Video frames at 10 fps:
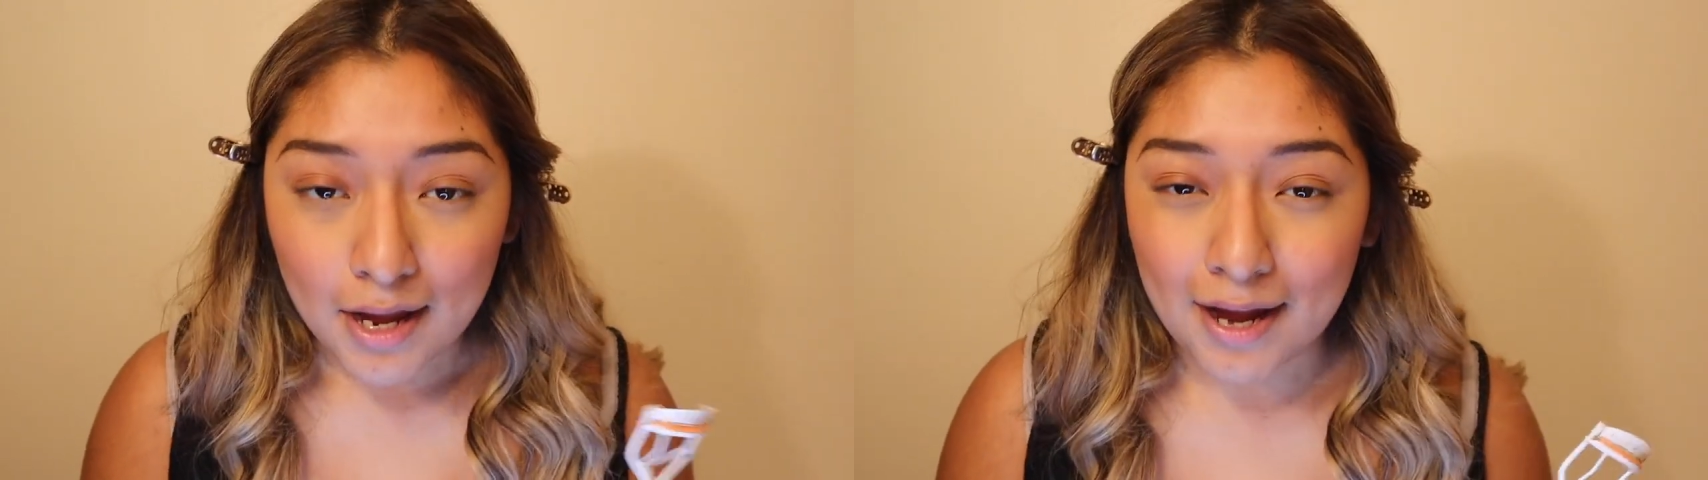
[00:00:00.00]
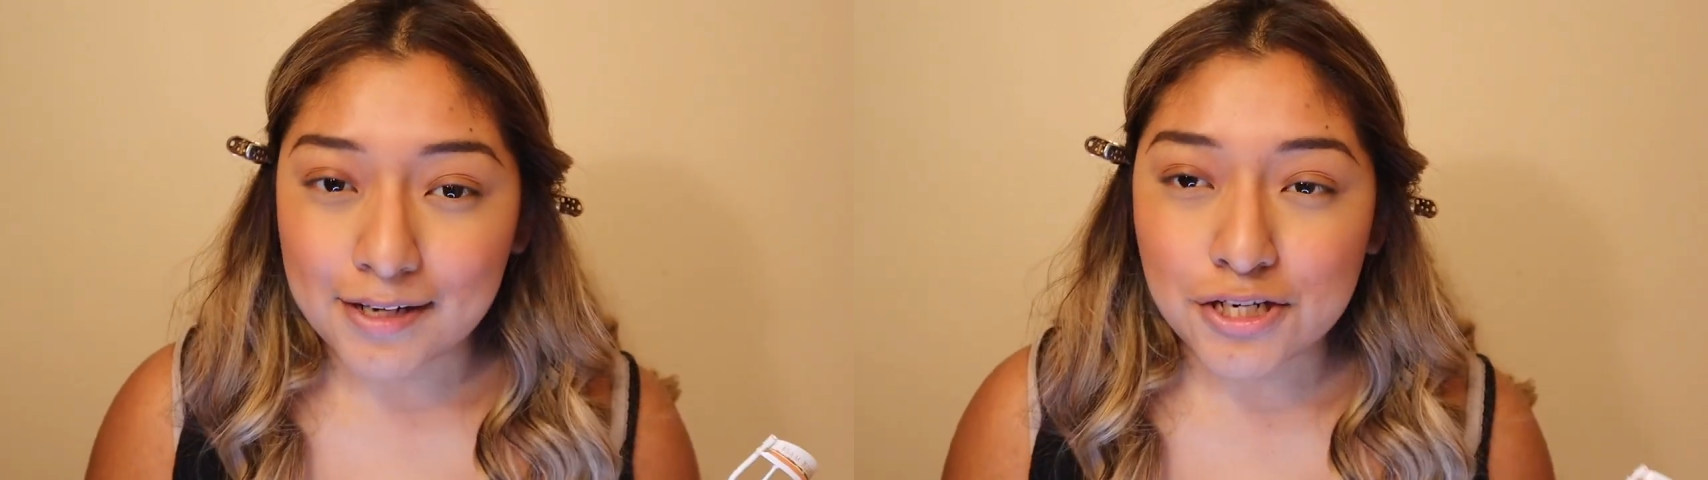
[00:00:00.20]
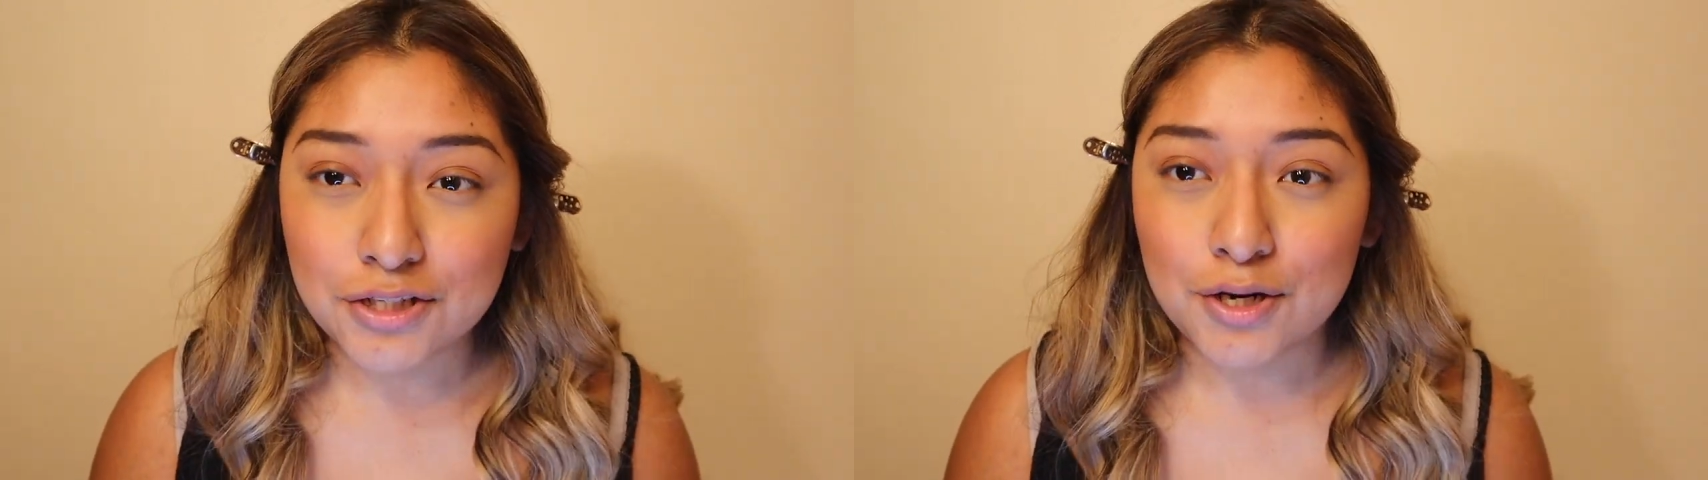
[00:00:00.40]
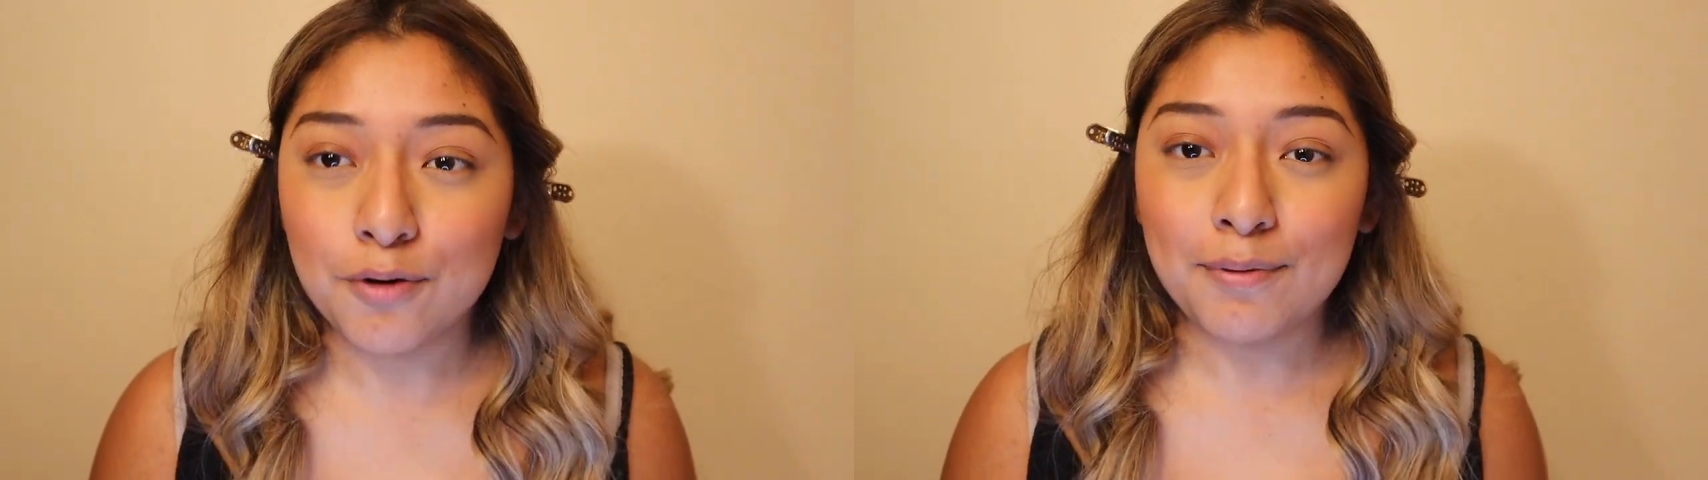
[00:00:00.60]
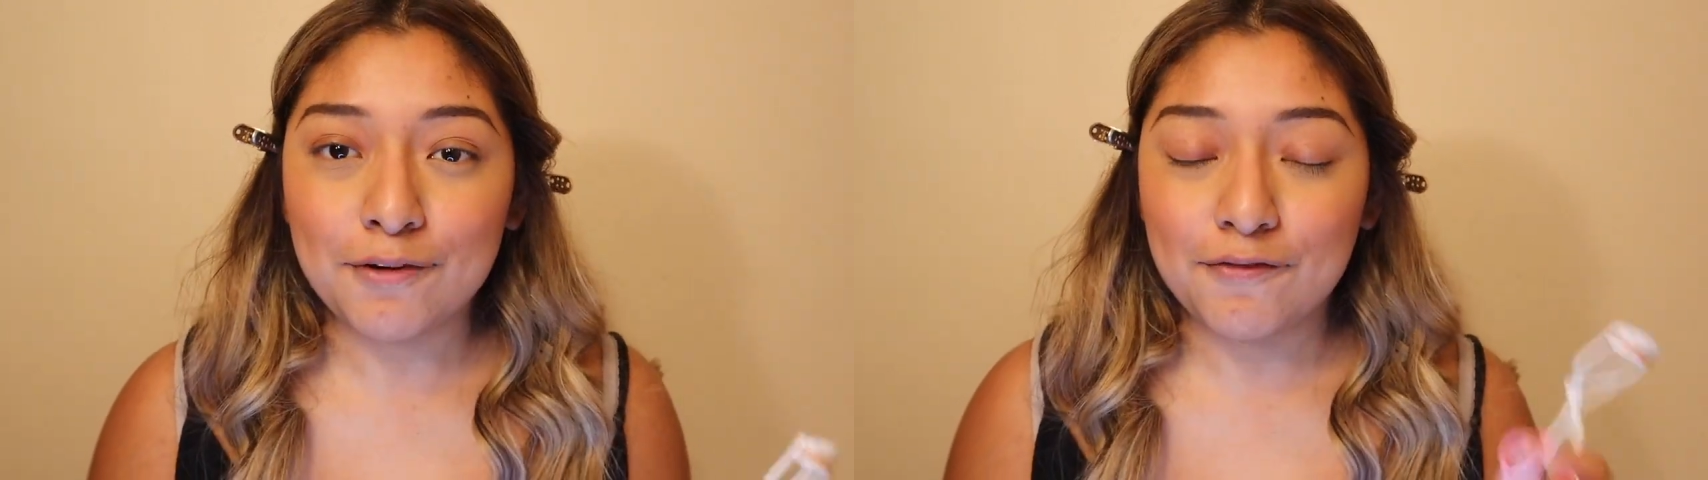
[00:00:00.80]
I just
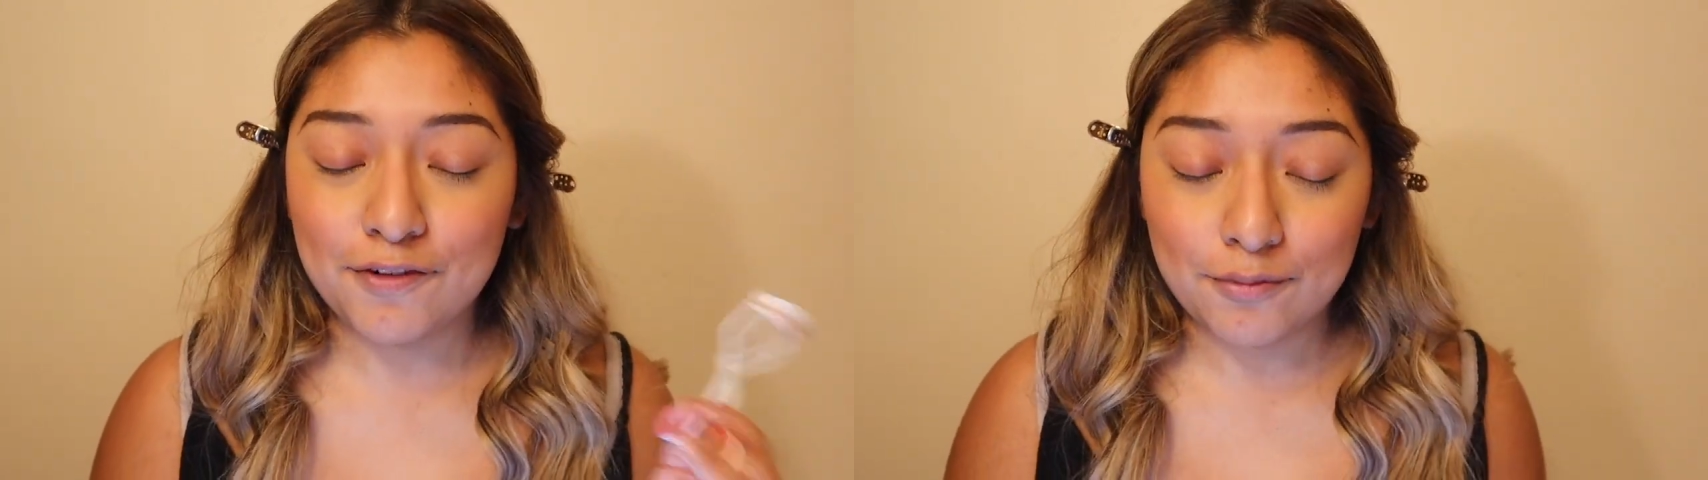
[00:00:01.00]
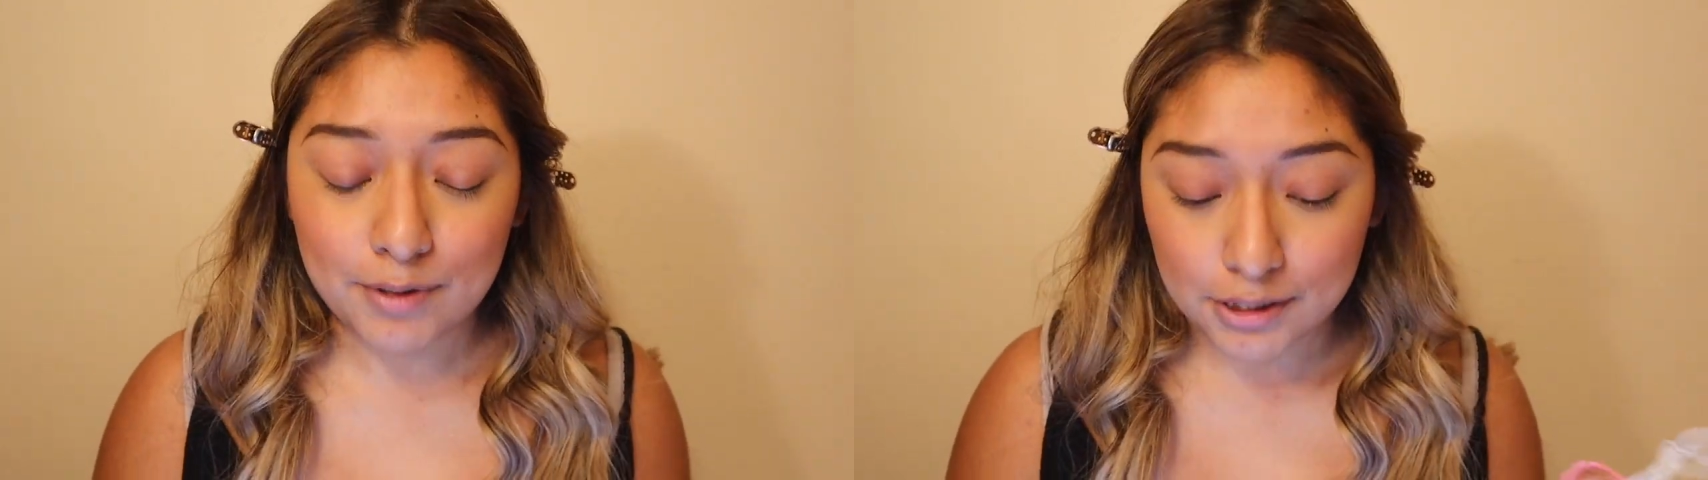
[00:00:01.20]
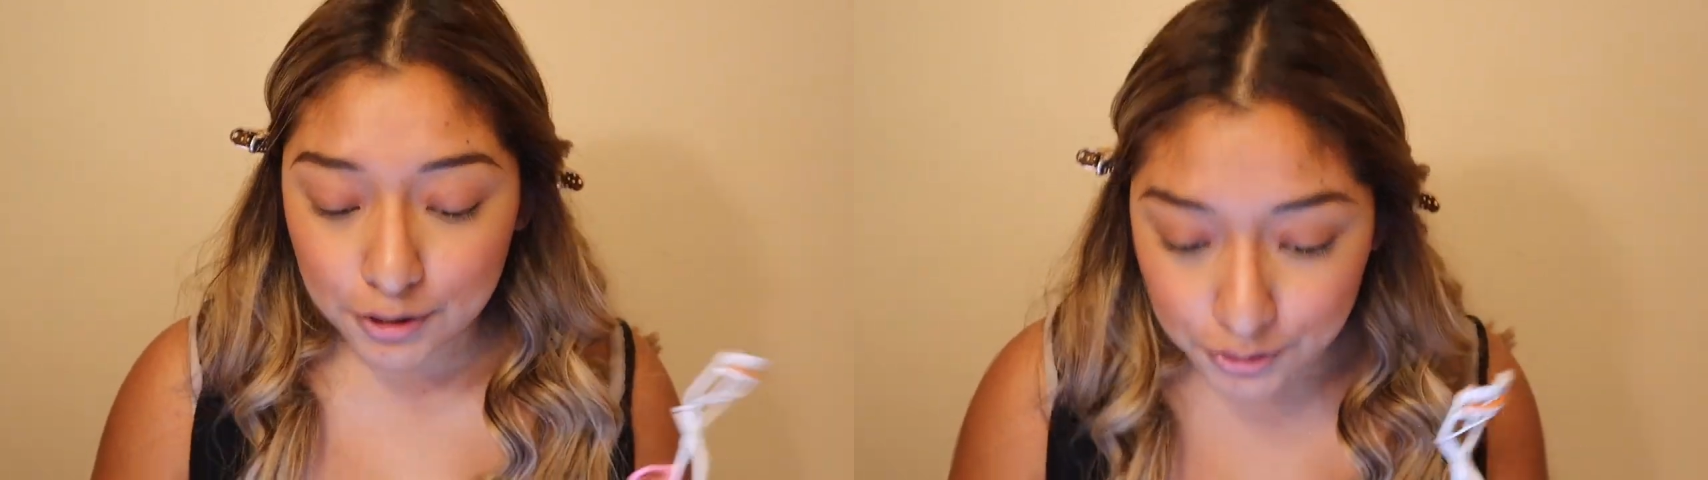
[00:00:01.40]
hope I feel better